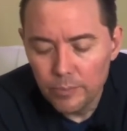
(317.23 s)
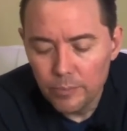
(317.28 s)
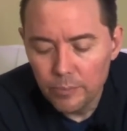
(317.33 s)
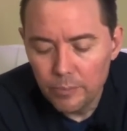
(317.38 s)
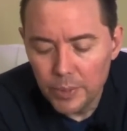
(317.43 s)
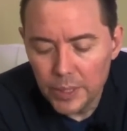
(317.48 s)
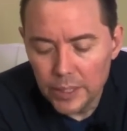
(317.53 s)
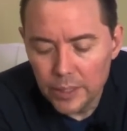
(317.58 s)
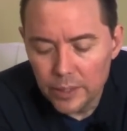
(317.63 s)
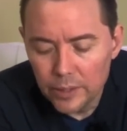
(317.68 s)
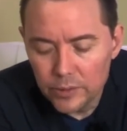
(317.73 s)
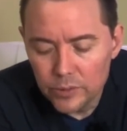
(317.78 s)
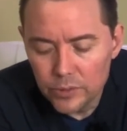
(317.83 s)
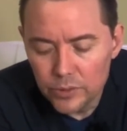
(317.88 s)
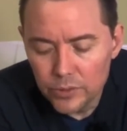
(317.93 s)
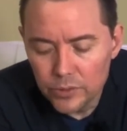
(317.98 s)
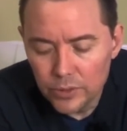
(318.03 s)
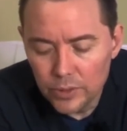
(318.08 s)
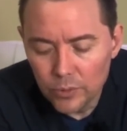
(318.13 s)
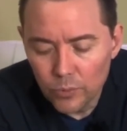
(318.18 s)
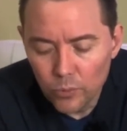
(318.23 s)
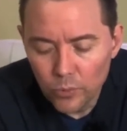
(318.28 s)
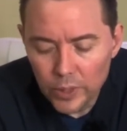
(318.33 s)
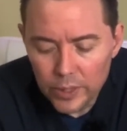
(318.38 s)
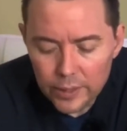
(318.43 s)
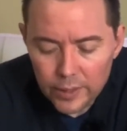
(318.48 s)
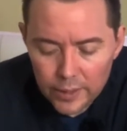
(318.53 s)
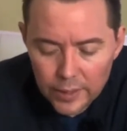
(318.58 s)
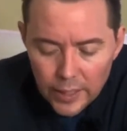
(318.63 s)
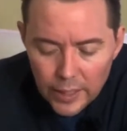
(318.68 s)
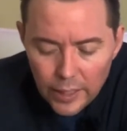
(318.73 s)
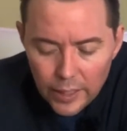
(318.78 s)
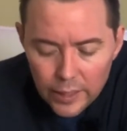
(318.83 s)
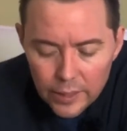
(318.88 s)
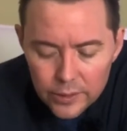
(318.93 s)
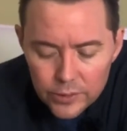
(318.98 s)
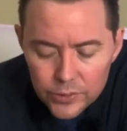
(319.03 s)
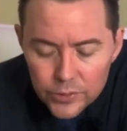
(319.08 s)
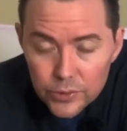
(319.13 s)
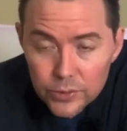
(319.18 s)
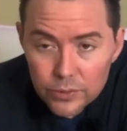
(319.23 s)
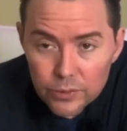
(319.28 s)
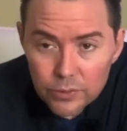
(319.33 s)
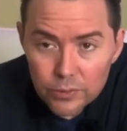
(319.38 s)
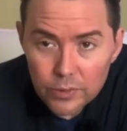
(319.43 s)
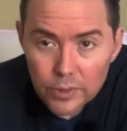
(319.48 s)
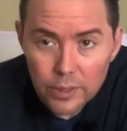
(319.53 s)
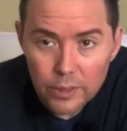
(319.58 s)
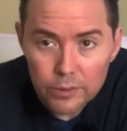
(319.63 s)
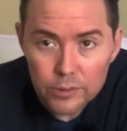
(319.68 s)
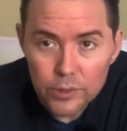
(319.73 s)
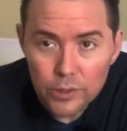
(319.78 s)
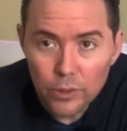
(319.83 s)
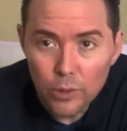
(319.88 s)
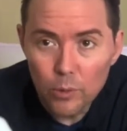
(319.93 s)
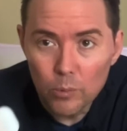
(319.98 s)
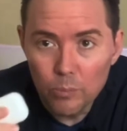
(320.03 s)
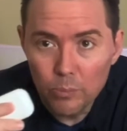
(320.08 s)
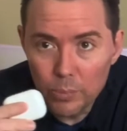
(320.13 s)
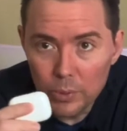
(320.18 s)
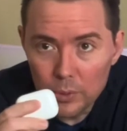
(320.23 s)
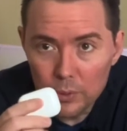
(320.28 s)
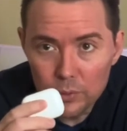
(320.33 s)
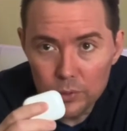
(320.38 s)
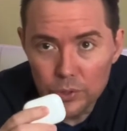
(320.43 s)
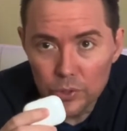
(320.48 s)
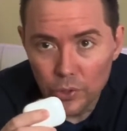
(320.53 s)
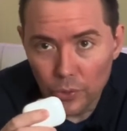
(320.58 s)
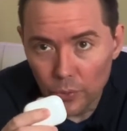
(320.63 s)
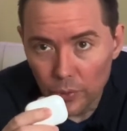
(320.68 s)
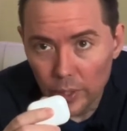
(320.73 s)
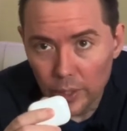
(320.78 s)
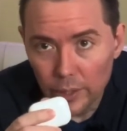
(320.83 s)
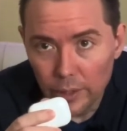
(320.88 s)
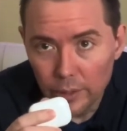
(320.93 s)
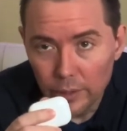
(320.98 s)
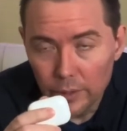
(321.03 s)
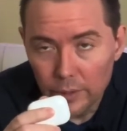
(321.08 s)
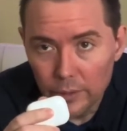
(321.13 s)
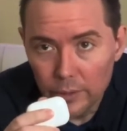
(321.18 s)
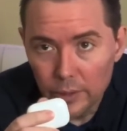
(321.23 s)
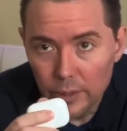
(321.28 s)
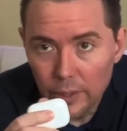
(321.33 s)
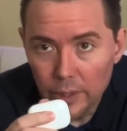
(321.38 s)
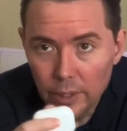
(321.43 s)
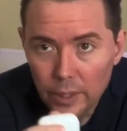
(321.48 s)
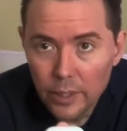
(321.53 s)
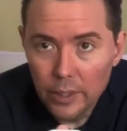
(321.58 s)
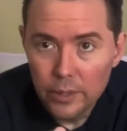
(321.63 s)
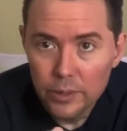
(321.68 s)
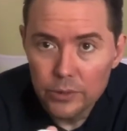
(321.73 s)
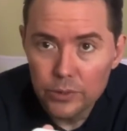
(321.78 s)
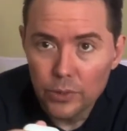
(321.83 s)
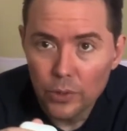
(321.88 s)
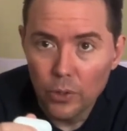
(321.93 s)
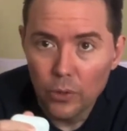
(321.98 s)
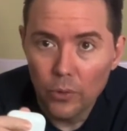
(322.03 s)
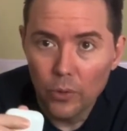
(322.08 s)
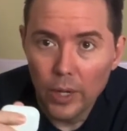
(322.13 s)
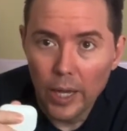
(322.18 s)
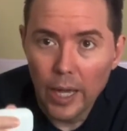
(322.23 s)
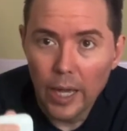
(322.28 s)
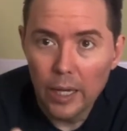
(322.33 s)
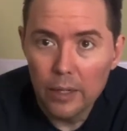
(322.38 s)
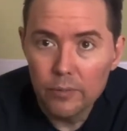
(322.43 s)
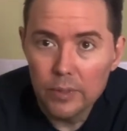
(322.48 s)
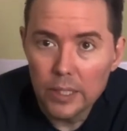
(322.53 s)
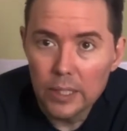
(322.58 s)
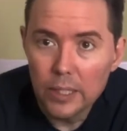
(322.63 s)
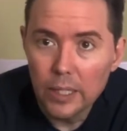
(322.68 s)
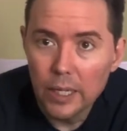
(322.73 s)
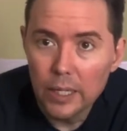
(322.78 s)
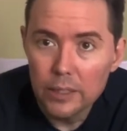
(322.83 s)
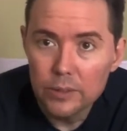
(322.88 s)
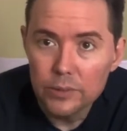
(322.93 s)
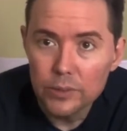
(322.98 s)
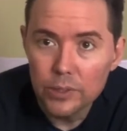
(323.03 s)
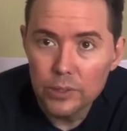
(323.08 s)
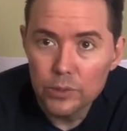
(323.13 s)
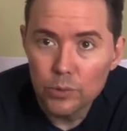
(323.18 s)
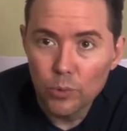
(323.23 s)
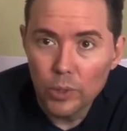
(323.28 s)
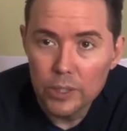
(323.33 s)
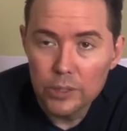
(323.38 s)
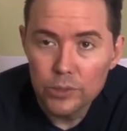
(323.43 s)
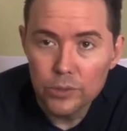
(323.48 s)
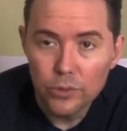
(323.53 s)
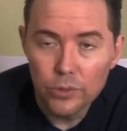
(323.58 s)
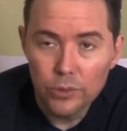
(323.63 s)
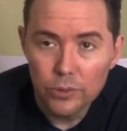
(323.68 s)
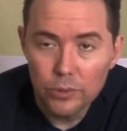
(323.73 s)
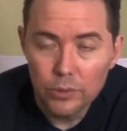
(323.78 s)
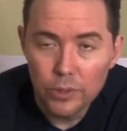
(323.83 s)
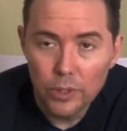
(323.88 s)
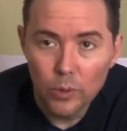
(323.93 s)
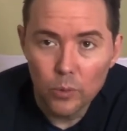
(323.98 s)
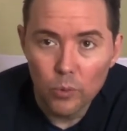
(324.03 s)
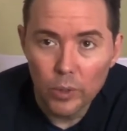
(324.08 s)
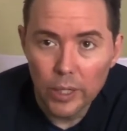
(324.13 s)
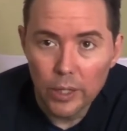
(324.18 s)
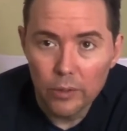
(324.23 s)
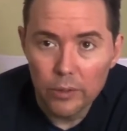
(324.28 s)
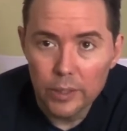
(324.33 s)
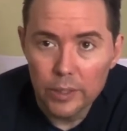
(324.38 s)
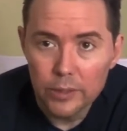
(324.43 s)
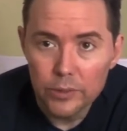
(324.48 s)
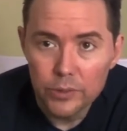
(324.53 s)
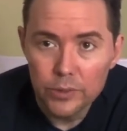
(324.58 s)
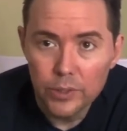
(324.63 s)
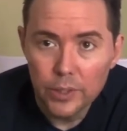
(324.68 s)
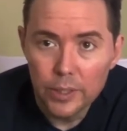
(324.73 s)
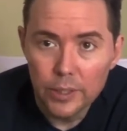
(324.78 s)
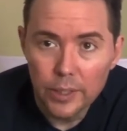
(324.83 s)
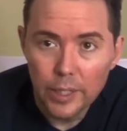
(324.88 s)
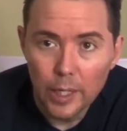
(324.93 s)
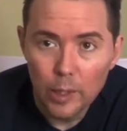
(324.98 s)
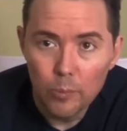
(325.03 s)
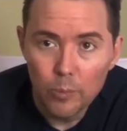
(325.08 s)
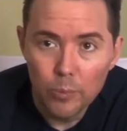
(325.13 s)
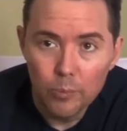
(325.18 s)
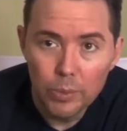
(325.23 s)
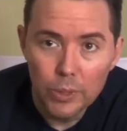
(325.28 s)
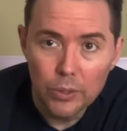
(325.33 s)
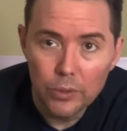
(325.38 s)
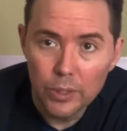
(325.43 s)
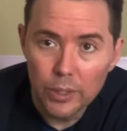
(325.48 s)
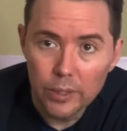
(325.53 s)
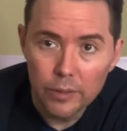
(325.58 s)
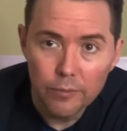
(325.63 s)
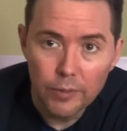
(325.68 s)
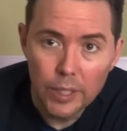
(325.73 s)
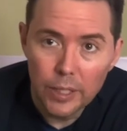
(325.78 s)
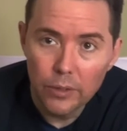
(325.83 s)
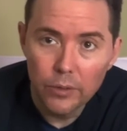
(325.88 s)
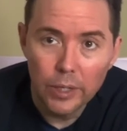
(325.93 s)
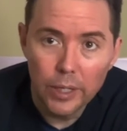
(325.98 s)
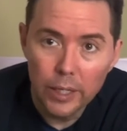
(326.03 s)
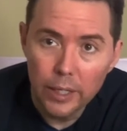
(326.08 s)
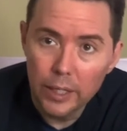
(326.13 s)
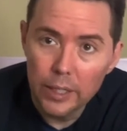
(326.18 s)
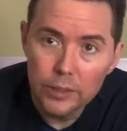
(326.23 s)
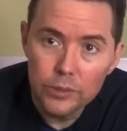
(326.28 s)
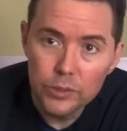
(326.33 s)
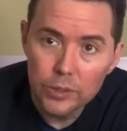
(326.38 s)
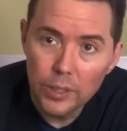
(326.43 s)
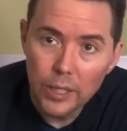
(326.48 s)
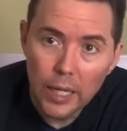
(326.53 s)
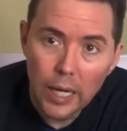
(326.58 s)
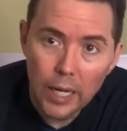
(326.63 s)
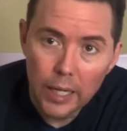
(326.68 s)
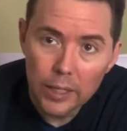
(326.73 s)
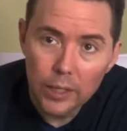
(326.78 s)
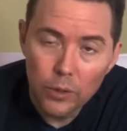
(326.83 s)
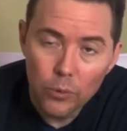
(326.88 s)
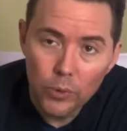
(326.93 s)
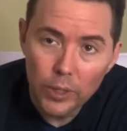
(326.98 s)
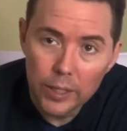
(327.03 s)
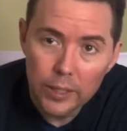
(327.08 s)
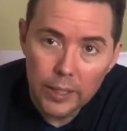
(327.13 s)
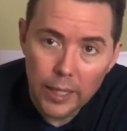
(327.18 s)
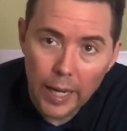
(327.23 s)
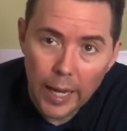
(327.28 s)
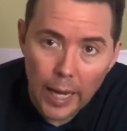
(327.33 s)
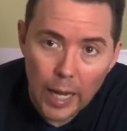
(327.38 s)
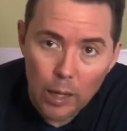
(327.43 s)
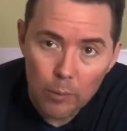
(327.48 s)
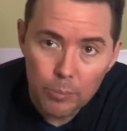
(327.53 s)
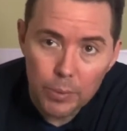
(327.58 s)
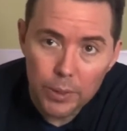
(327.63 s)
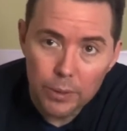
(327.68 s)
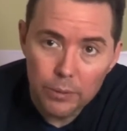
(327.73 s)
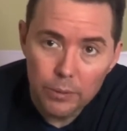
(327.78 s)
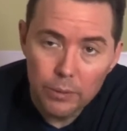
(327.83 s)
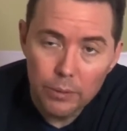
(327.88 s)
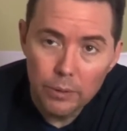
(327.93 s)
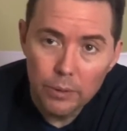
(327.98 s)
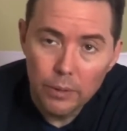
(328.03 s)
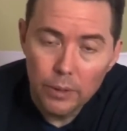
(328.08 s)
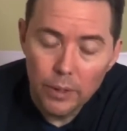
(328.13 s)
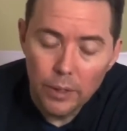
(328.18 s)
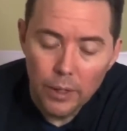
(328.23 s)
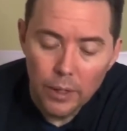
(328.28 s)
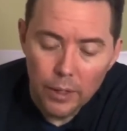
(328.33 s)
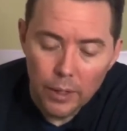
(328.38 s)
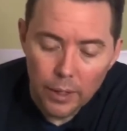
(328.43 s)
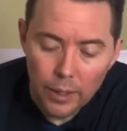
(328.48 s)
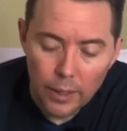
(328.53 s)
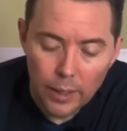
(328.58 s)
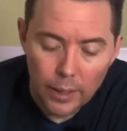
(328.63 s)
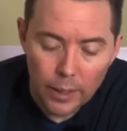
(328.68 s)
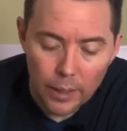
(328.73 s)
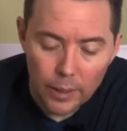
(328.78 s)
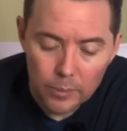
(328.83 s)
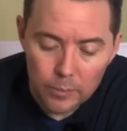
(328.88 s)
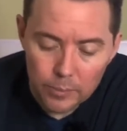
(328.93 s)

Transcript: because with these, there's no boost to it. So having that situational awareness and capability of hearing is not going to happen. Uh,